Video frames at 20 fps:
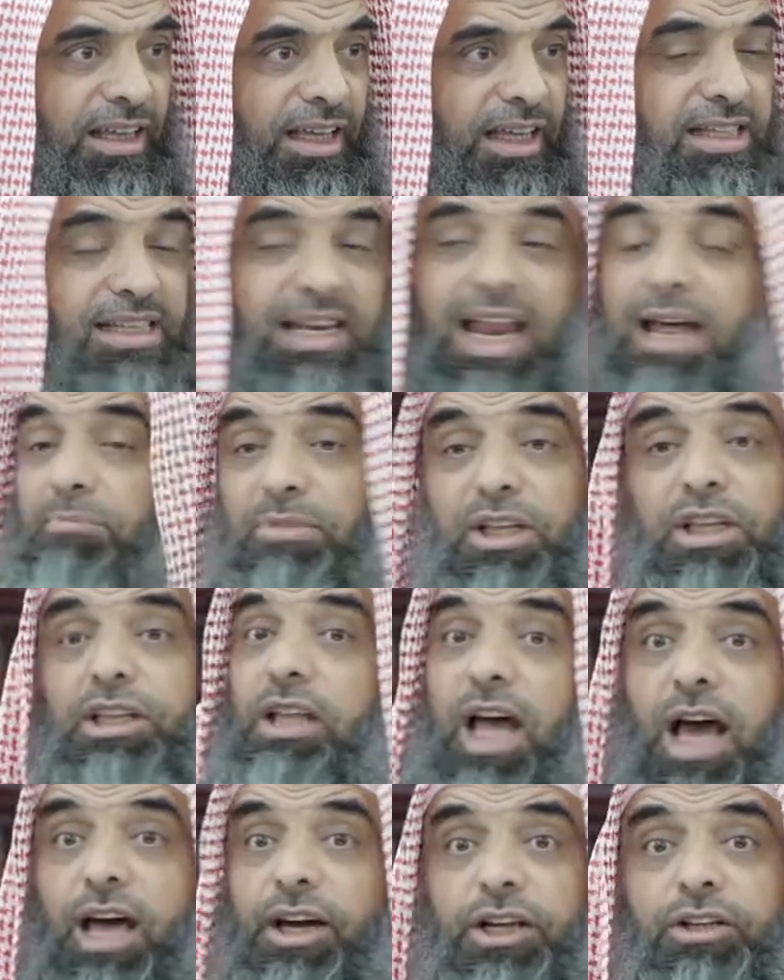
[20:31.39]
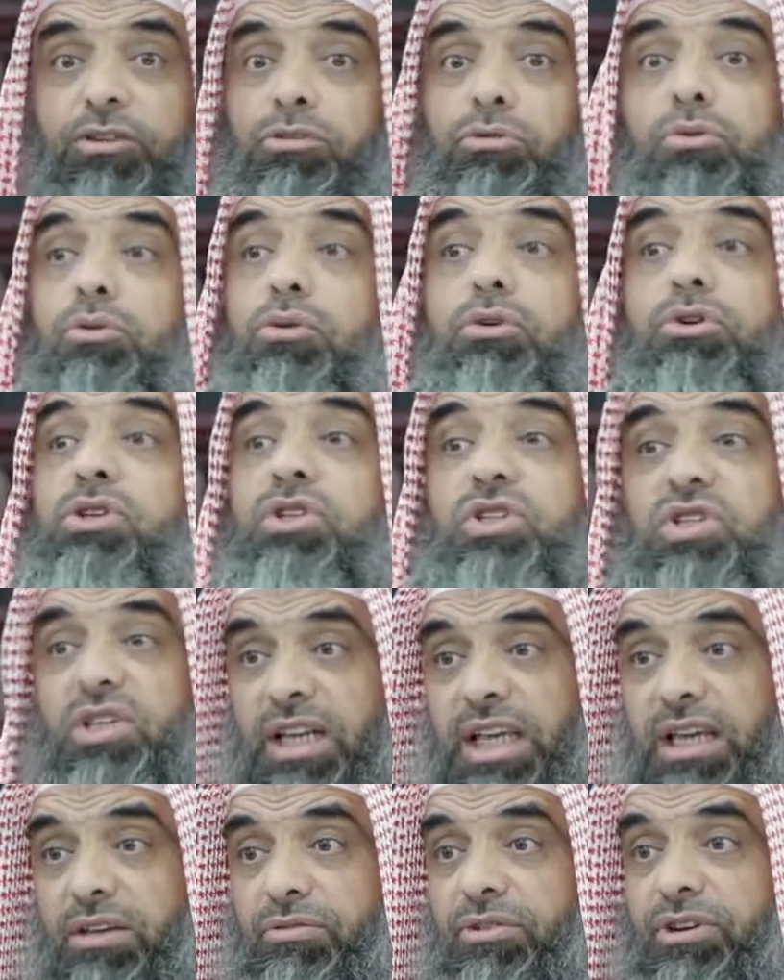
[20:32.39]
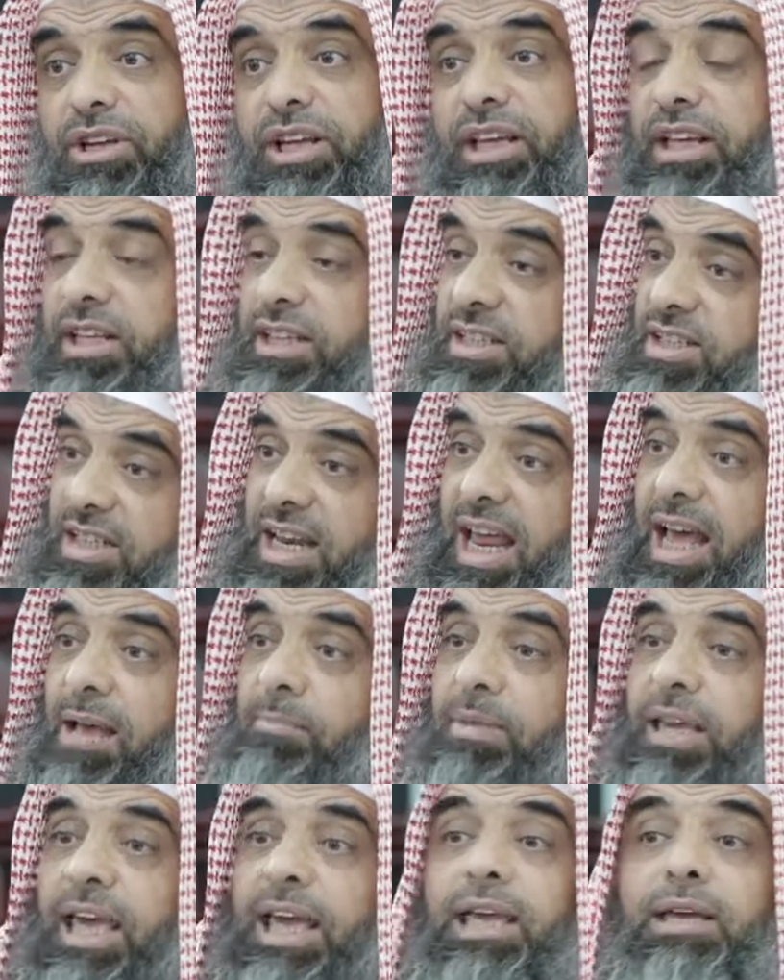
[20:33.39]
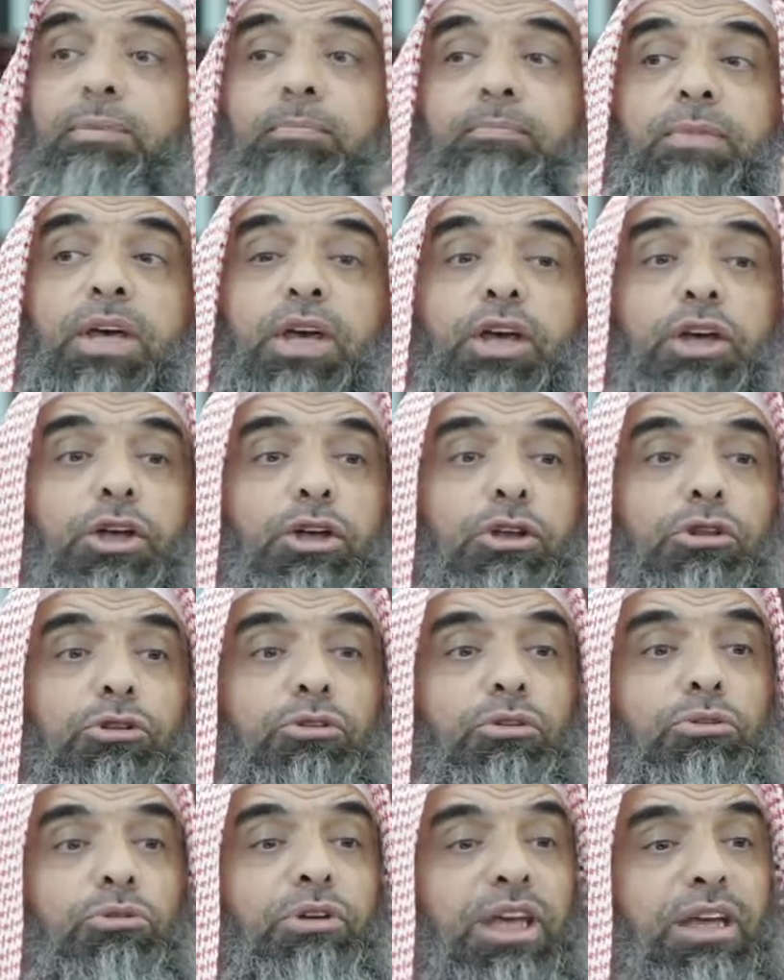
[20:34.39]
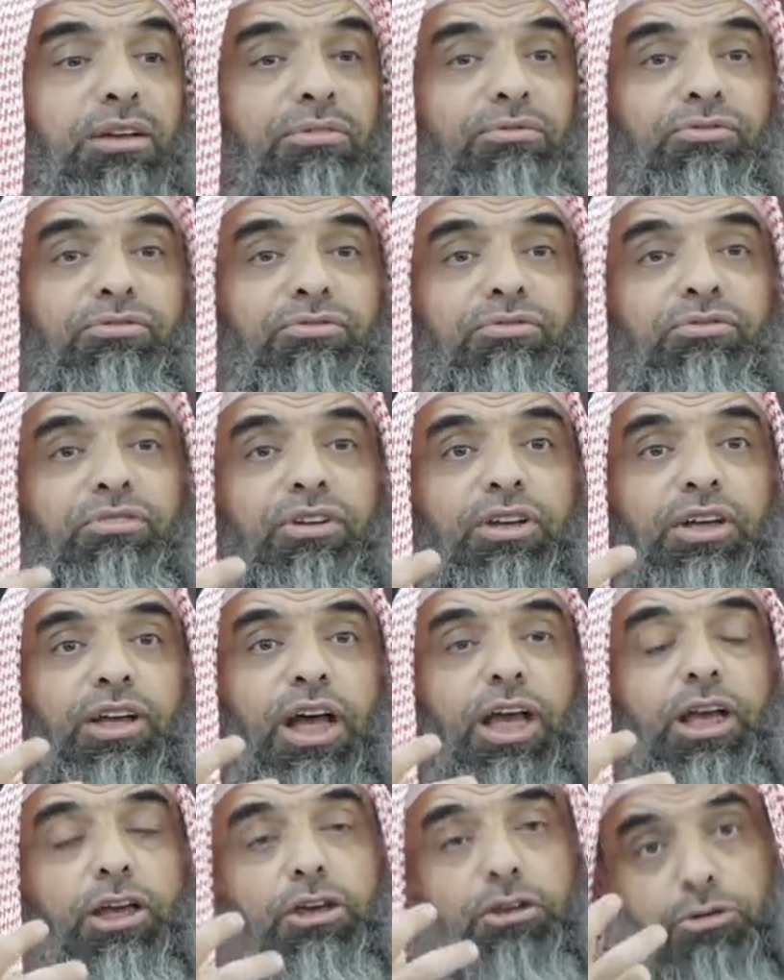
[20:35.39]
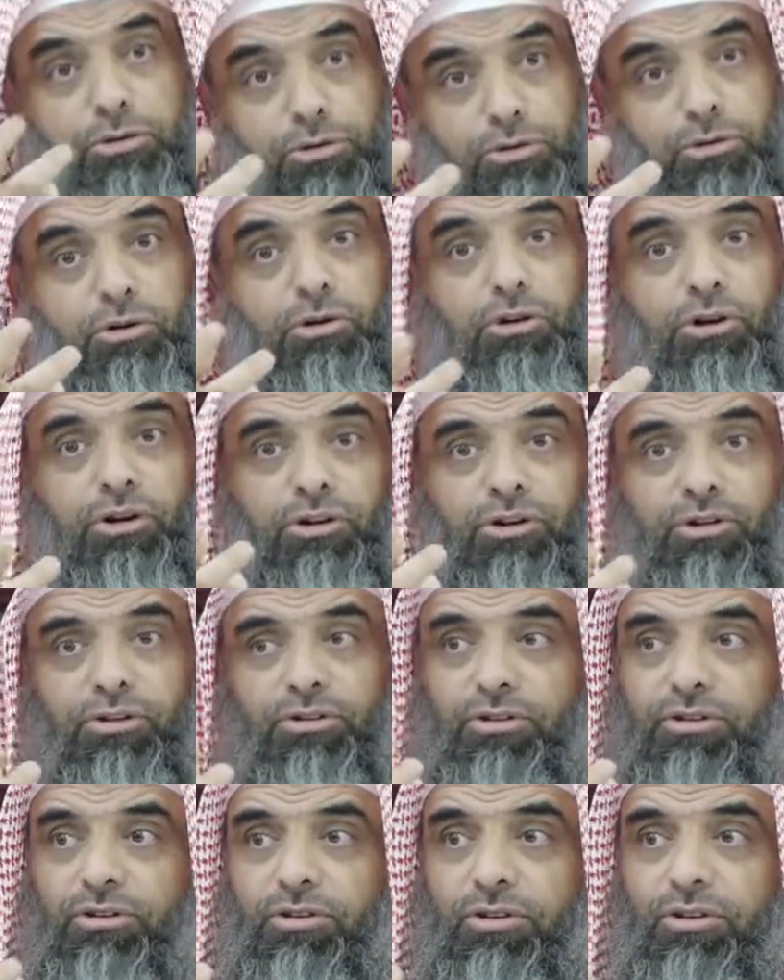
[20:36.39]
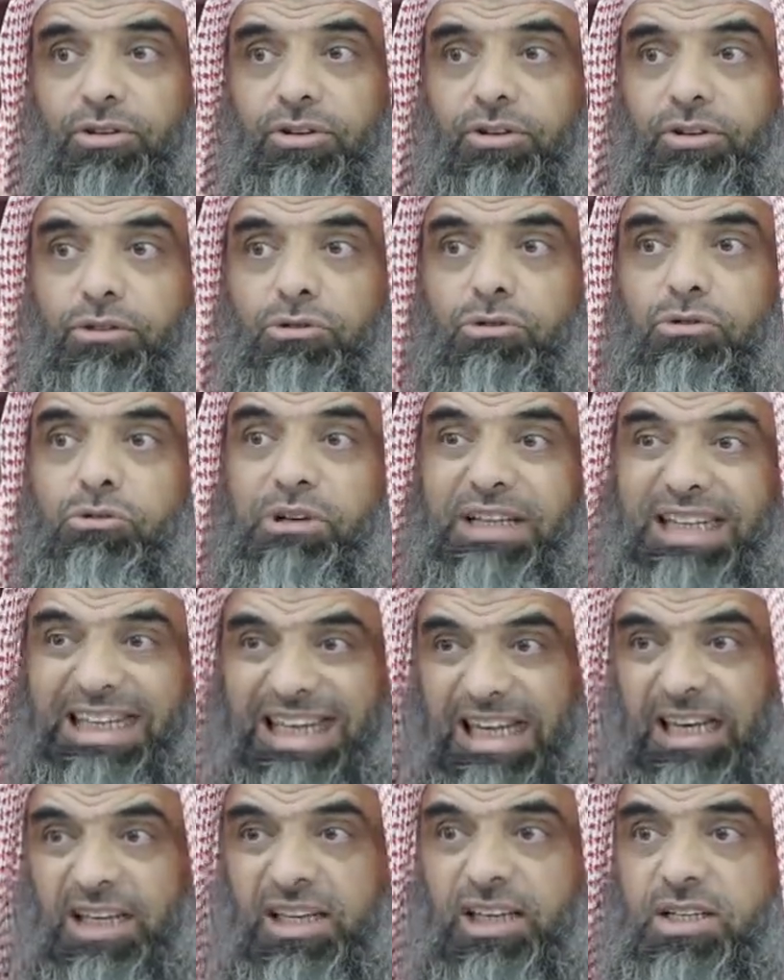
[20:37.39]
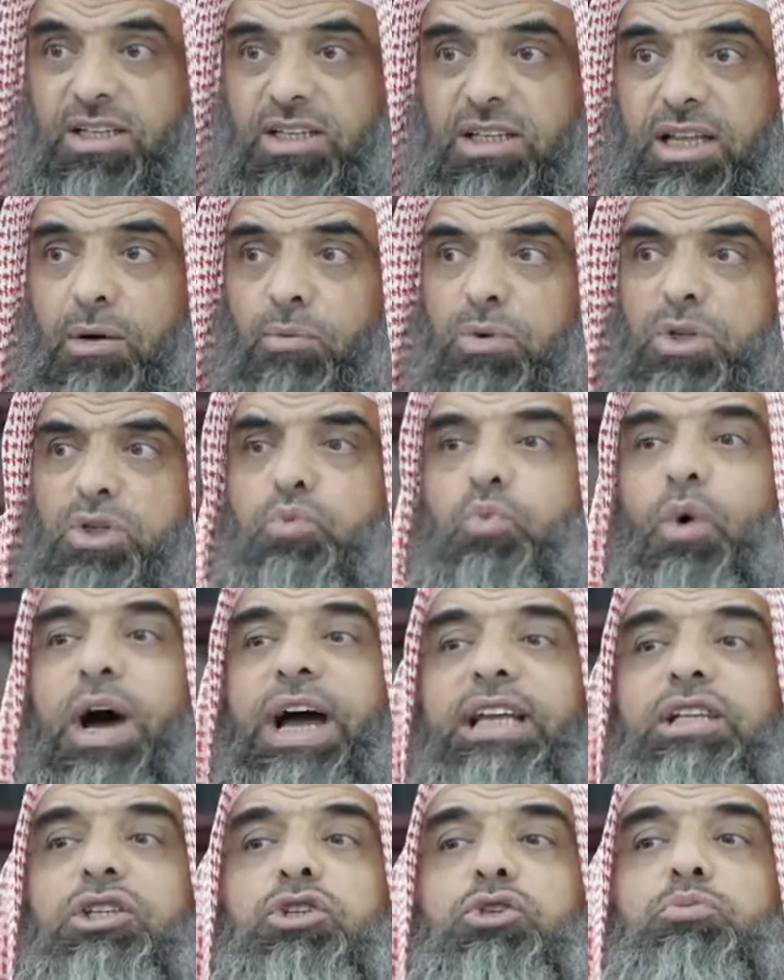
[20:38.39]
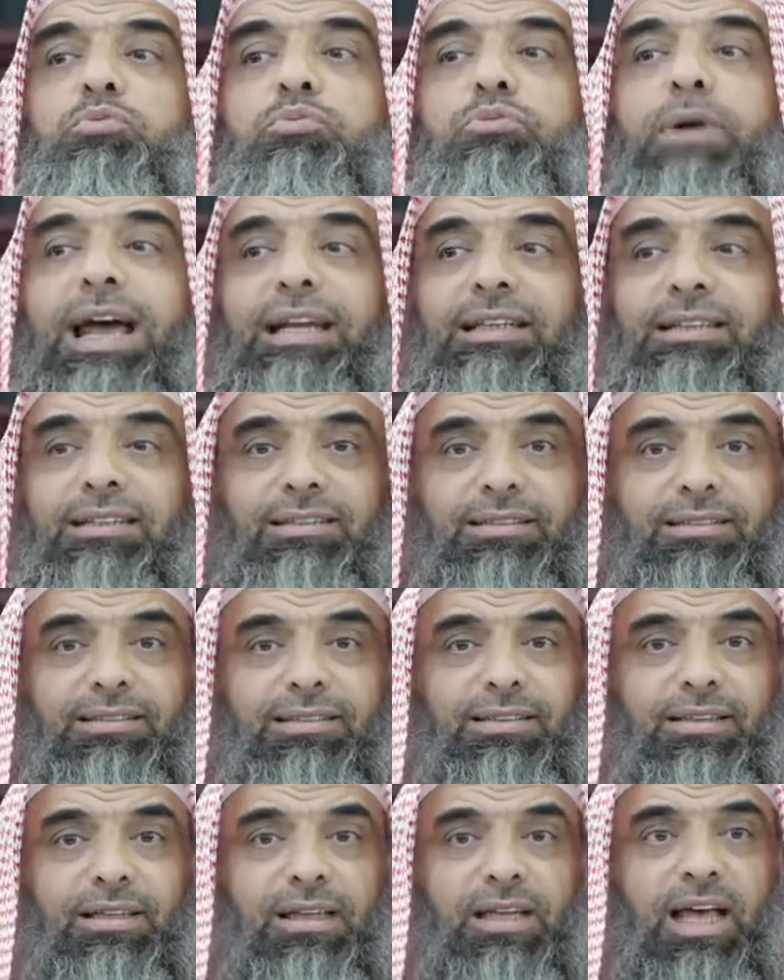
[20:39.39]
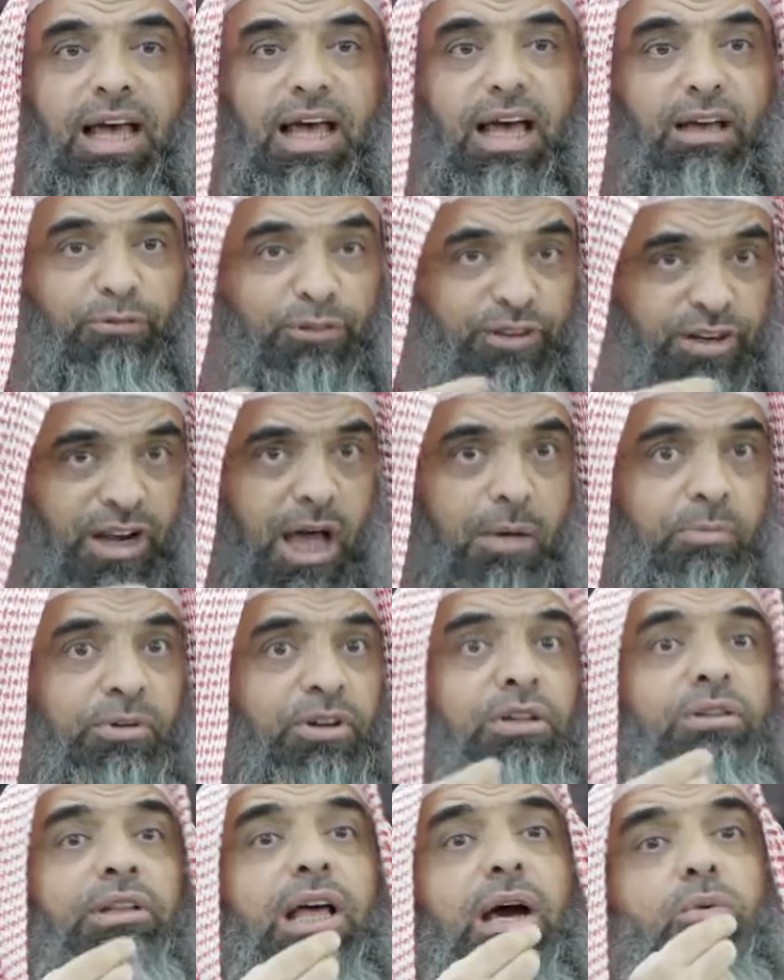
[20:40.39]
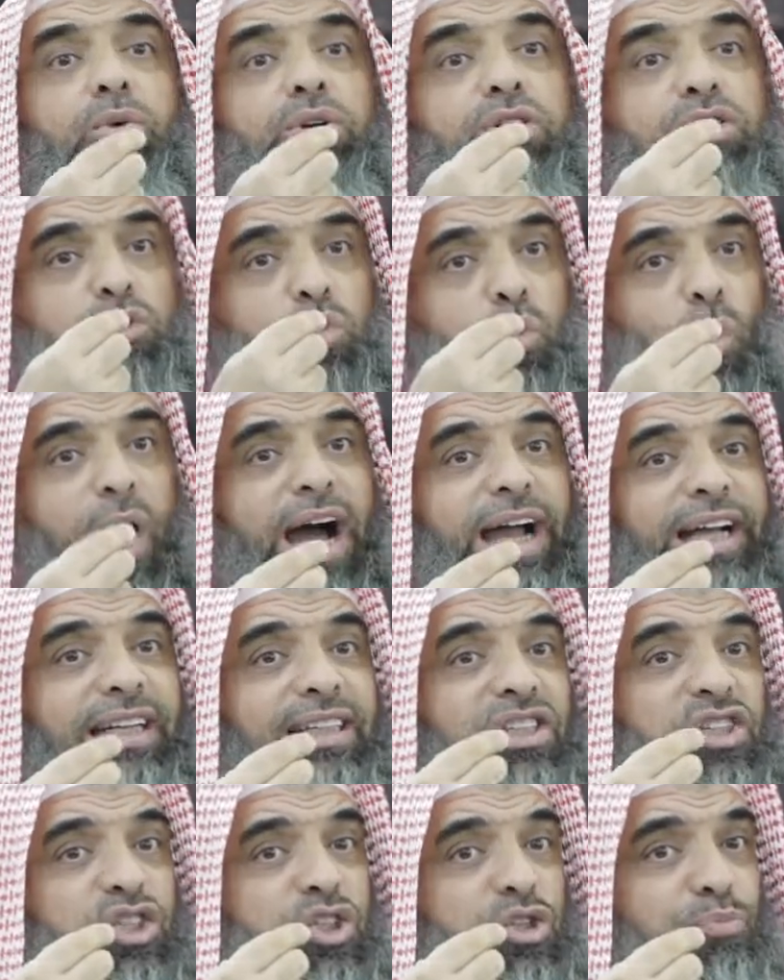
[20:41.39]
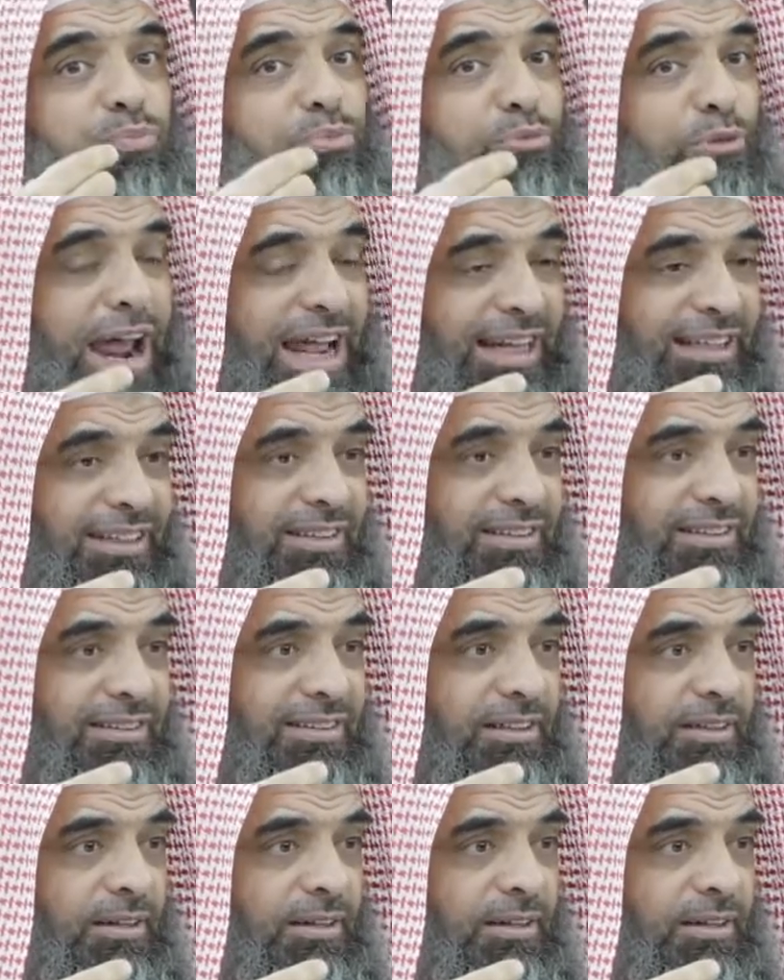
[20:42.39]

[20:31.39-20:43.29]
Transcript: Islam did not endorse slavery. Islam came to give a cure to an illness that was widespread, a phenomenon that was widespread.